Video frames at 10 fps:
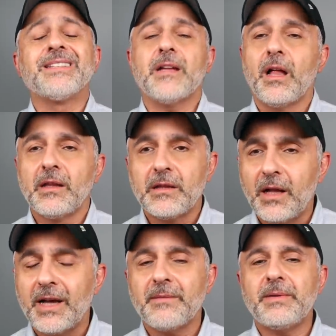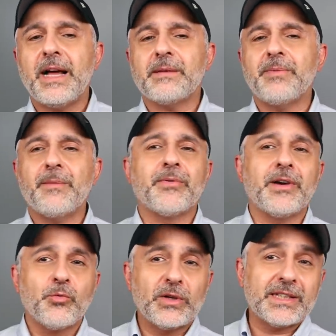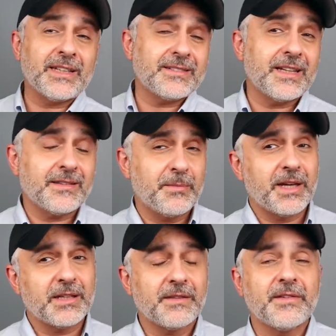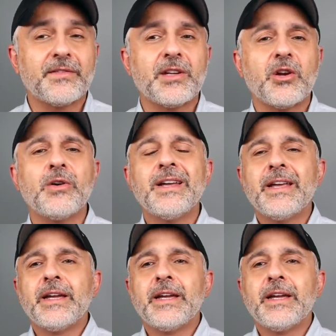It's a lot of black pepper, and what did I say at the beginning of the video?